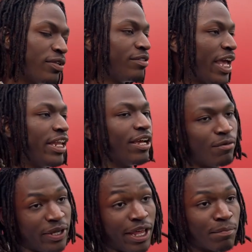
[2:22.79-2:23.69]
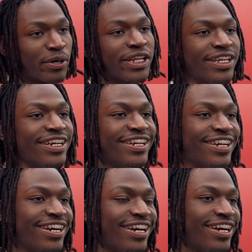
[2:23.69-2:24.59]
They did. We did pretty good.
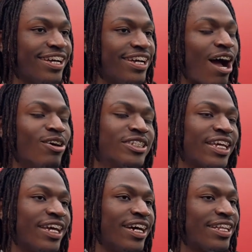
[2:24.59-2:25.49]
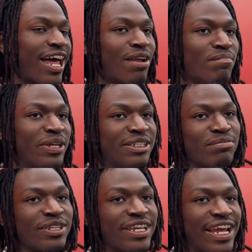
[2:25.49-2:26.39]
Uh, I would say a lot of
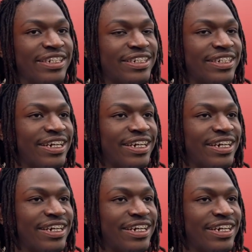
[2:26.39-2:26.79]
miscommunication.